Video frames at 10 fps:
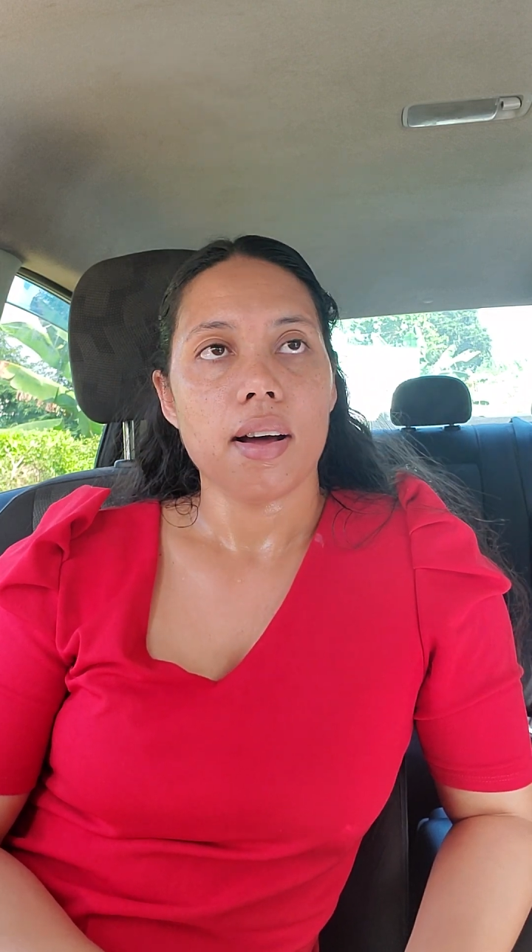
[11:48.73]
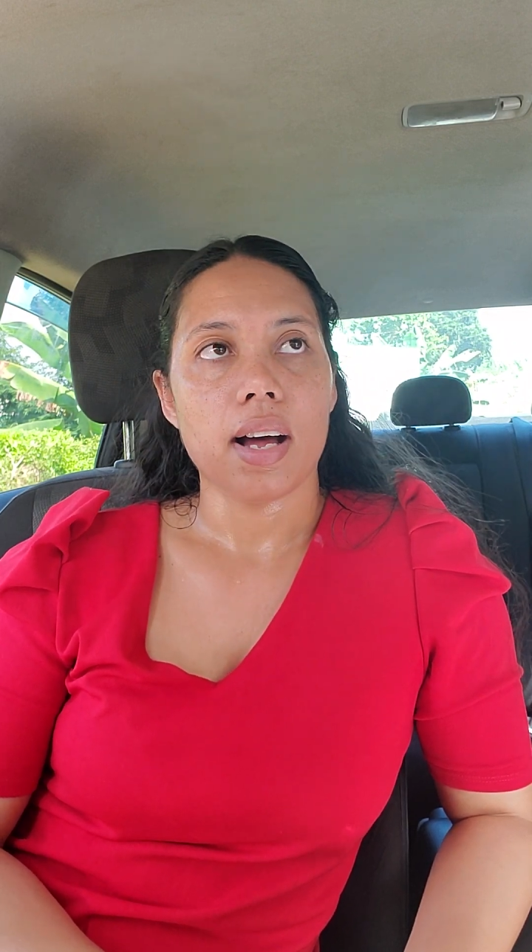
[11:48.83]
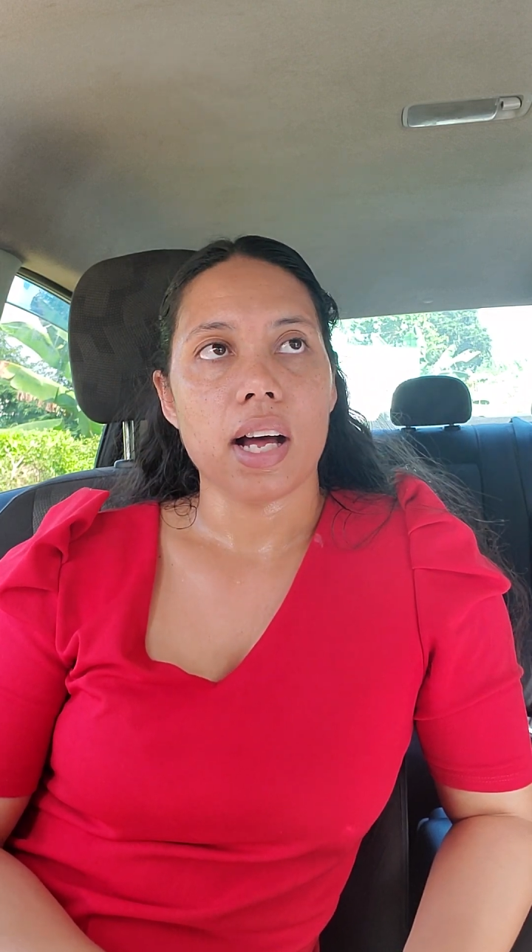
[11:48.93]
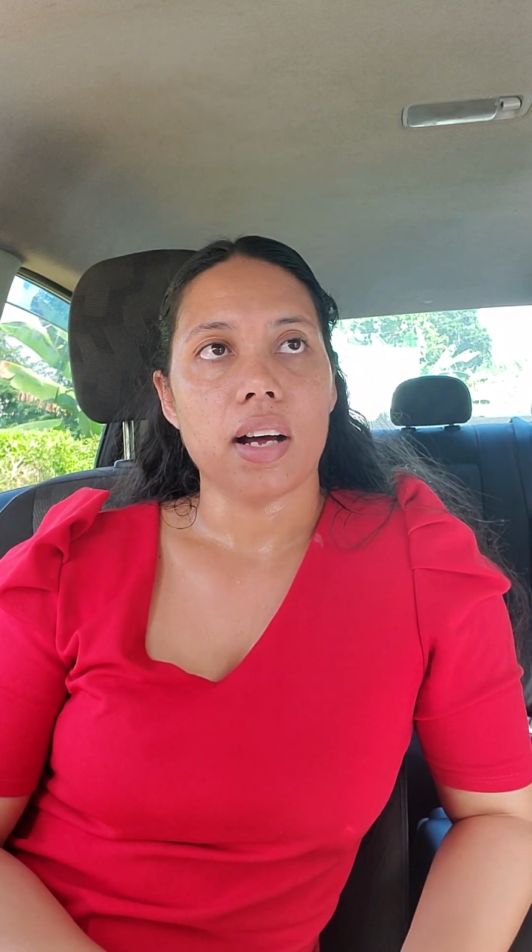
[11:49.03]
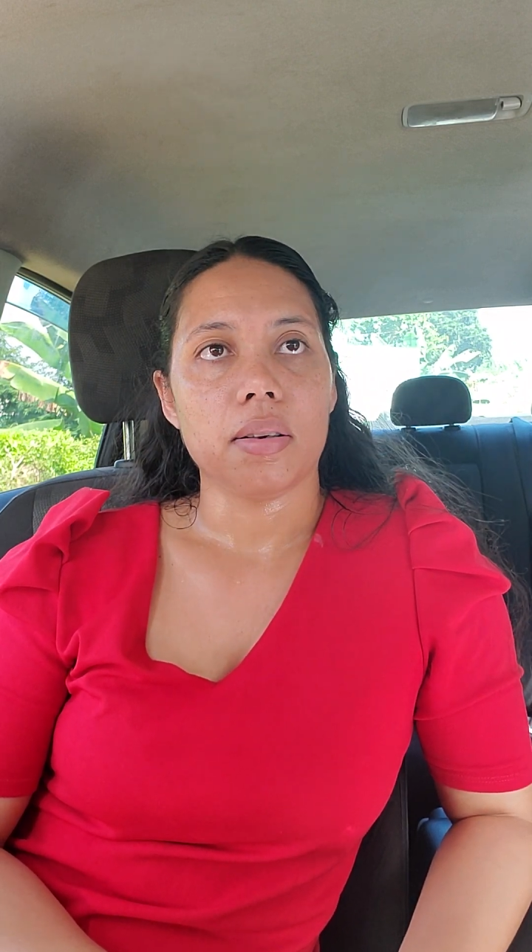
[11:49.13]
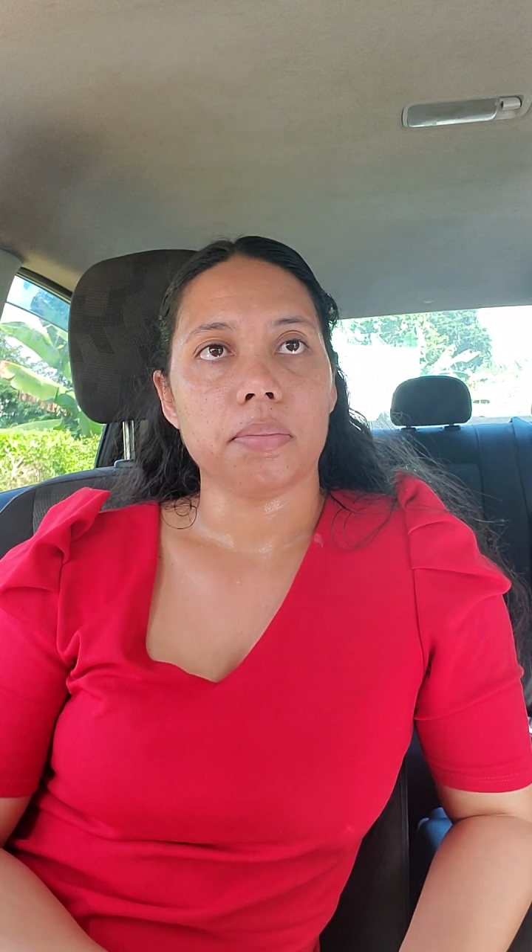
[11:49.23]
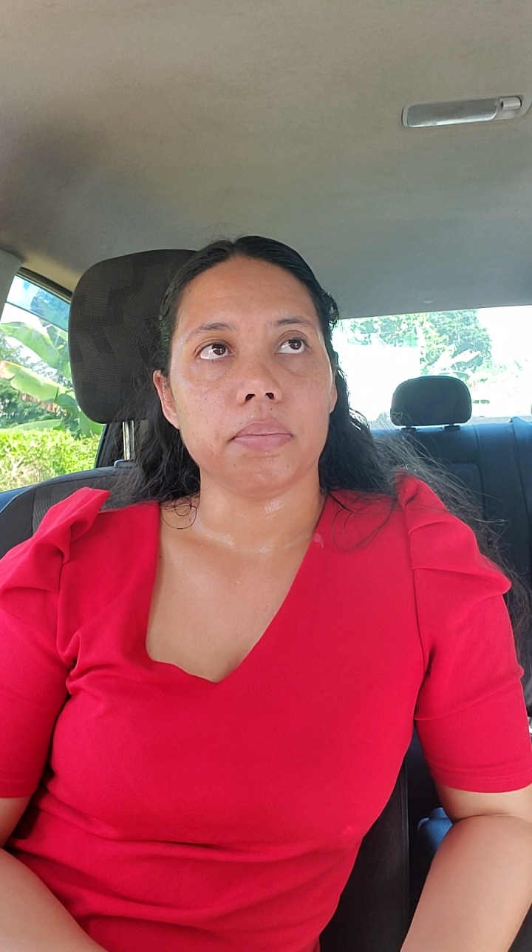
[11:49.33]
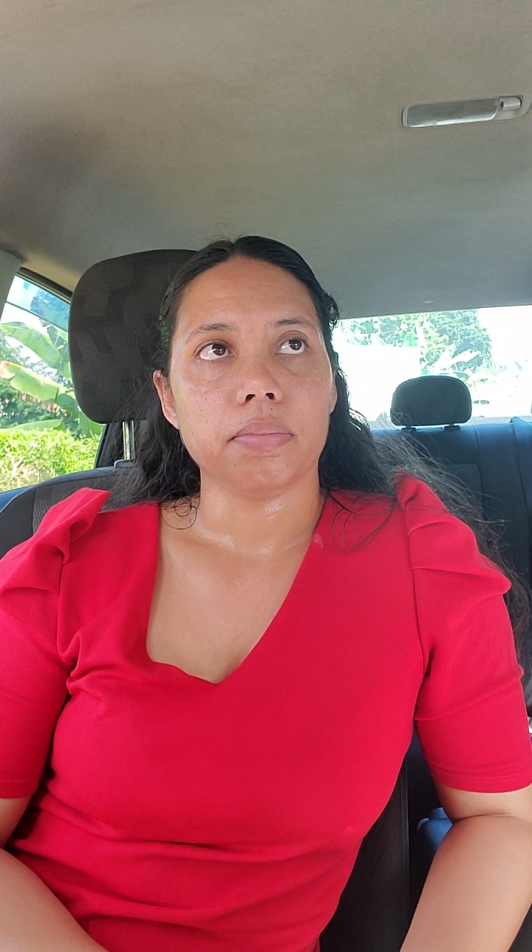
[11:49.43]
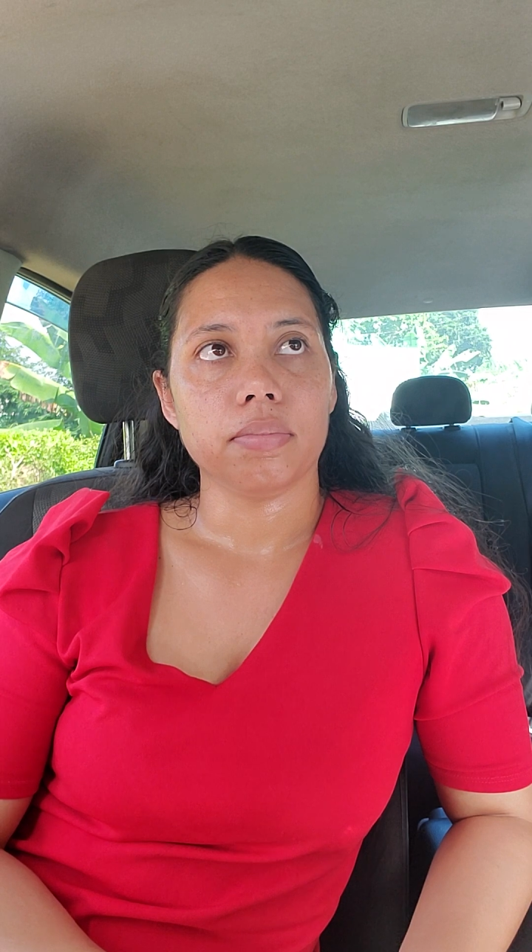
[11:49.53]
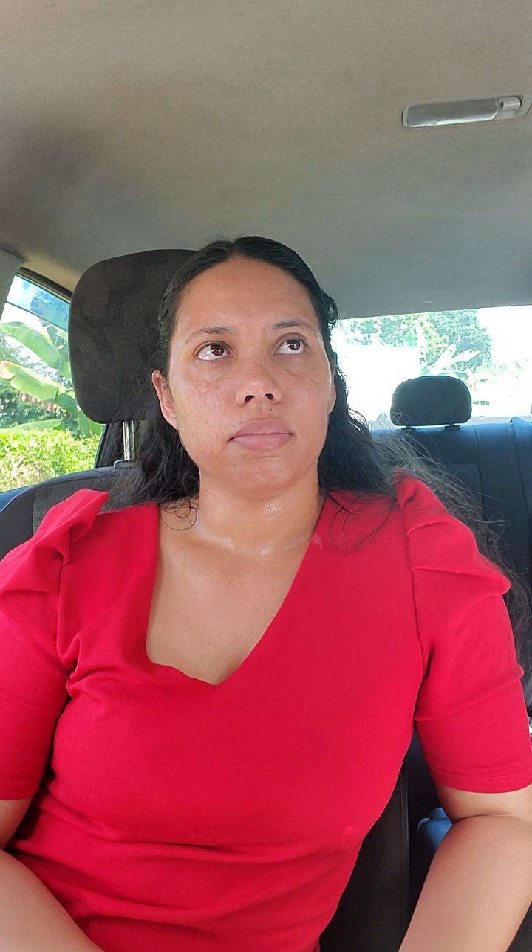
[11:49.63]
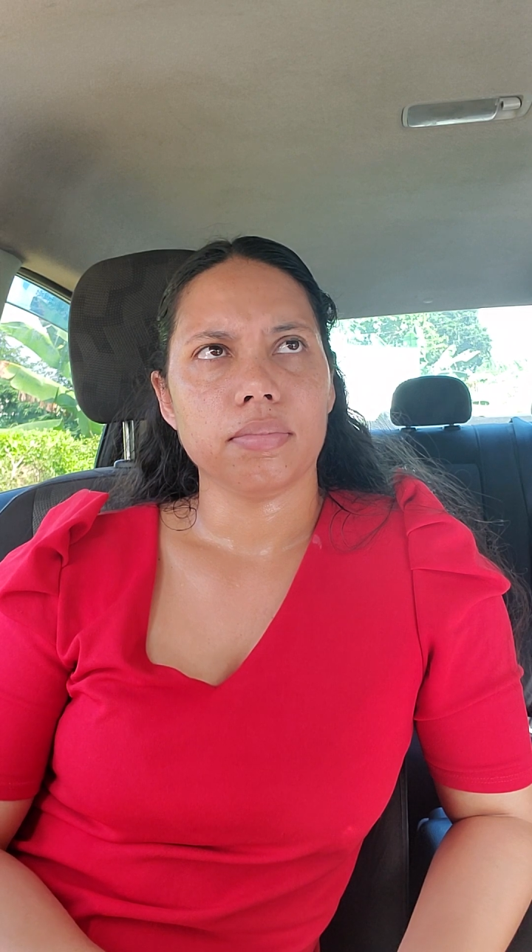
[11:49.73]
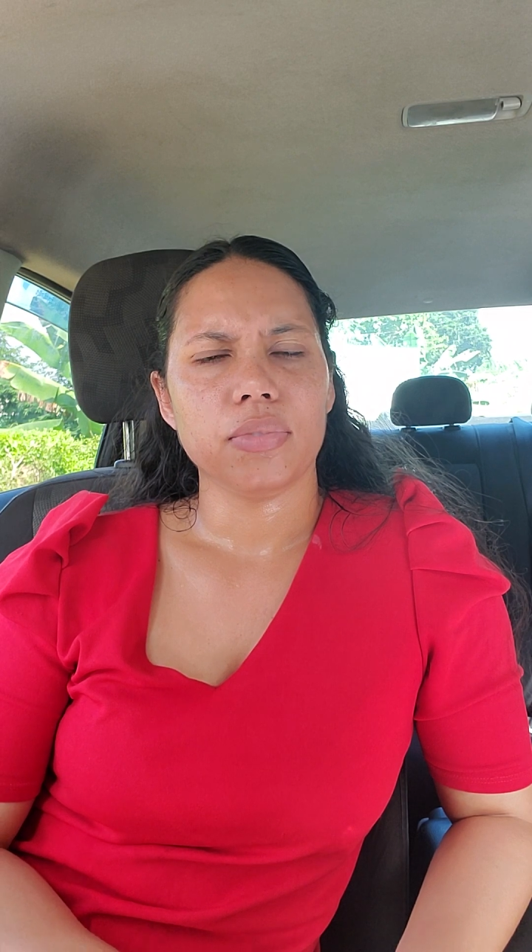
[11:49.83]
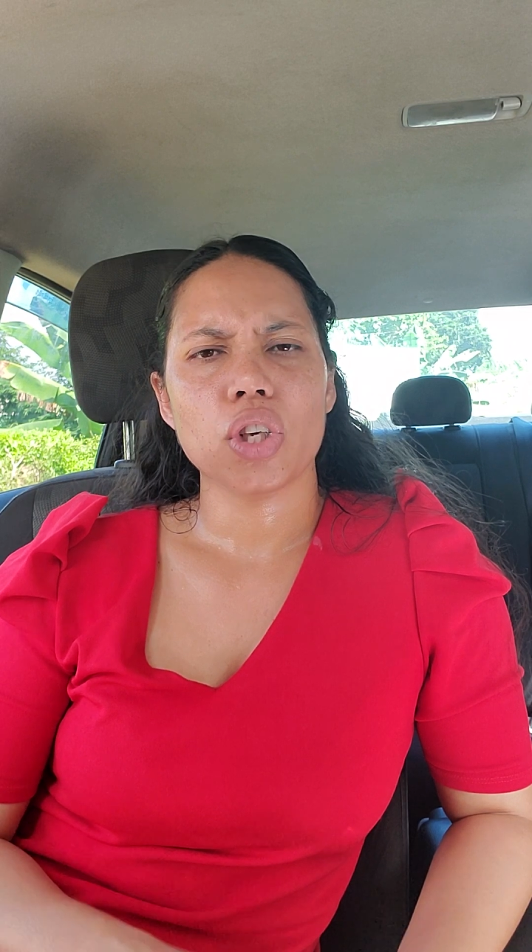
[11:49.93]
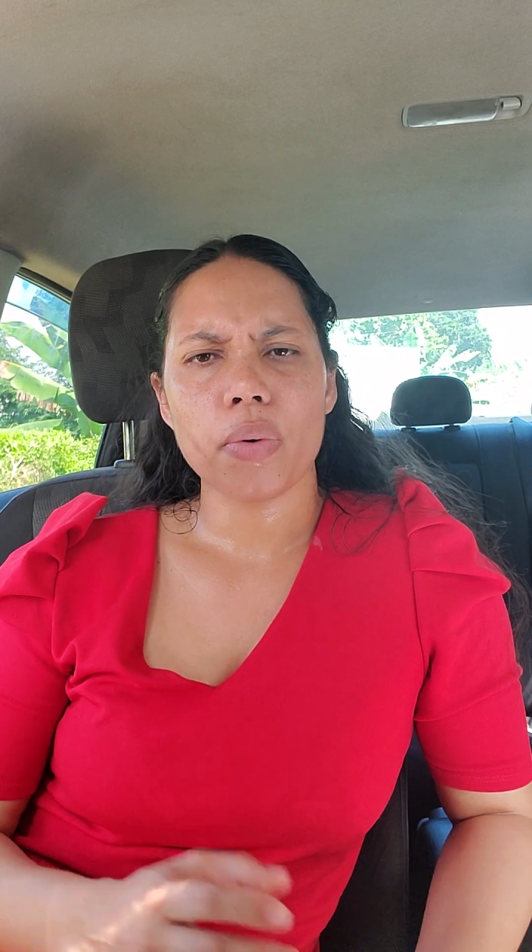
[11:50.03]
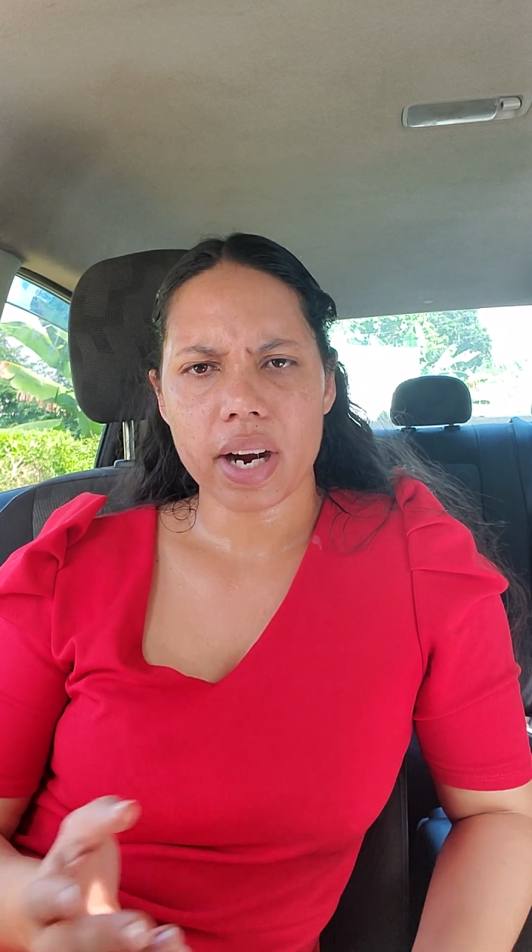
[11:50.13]
um
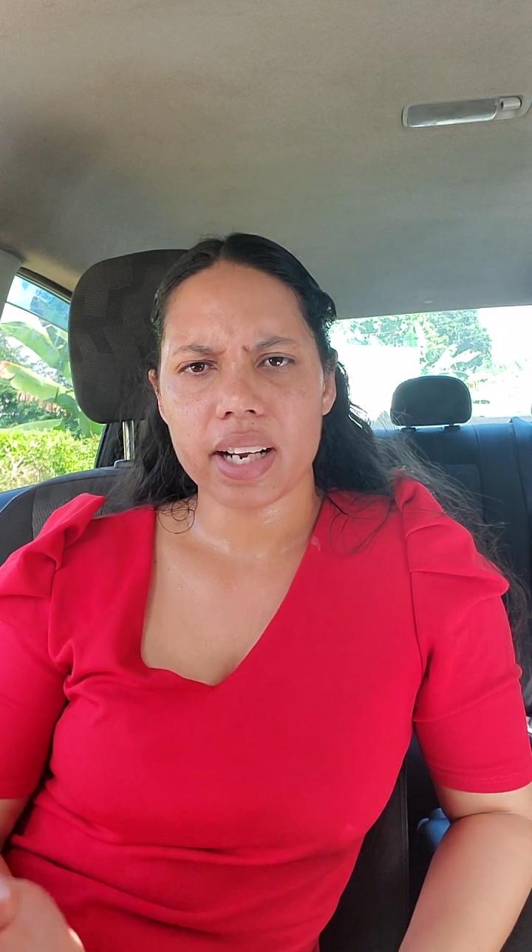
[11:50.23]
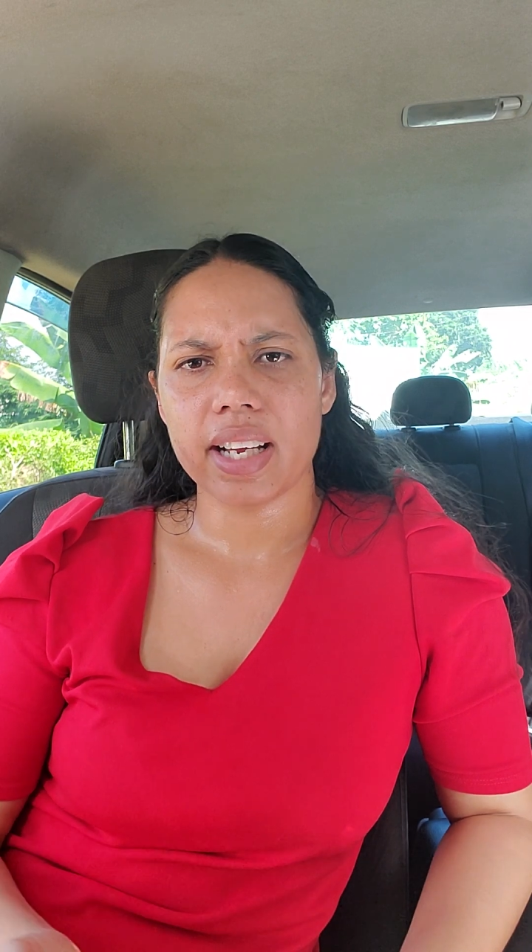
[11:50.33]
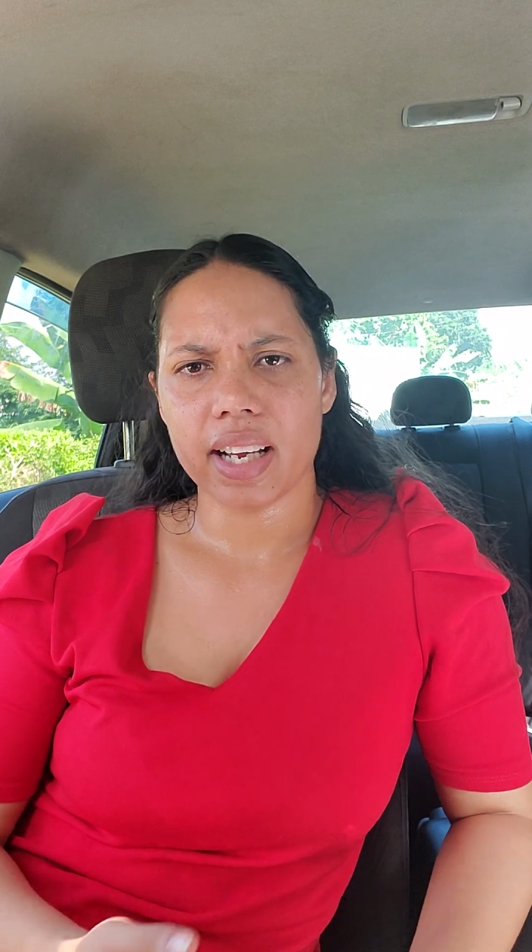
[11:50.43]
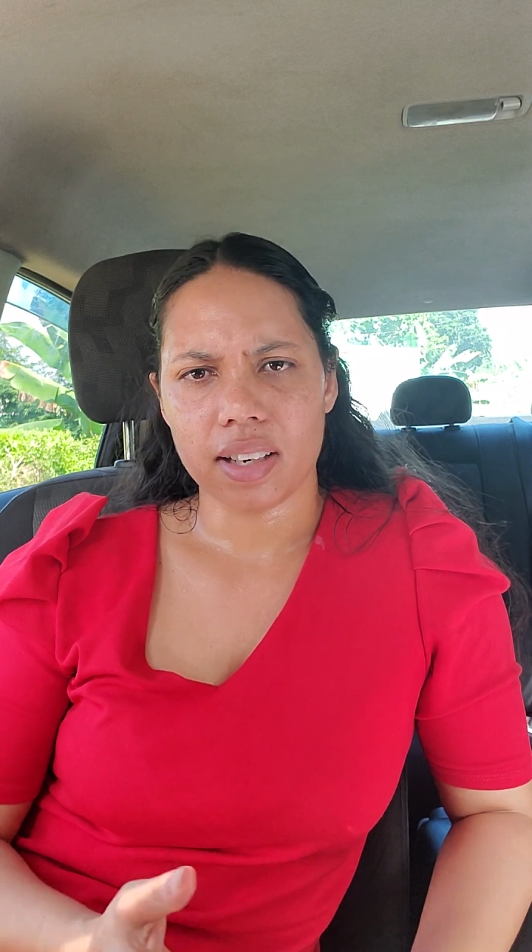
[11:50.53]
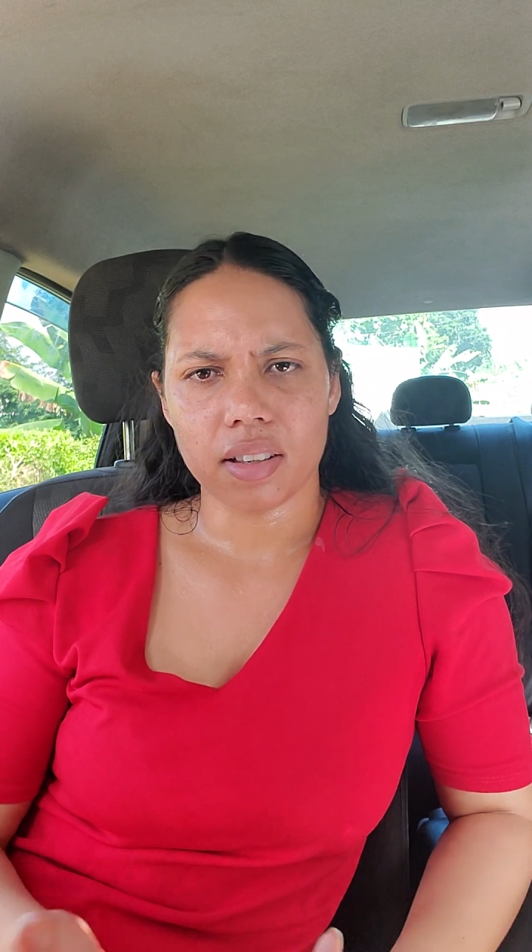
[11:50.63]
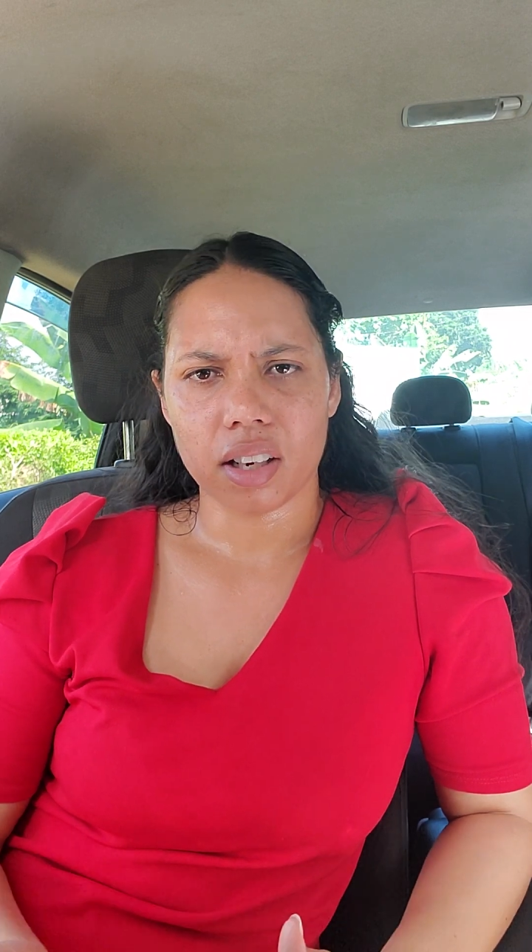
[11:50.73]
now we're at the end,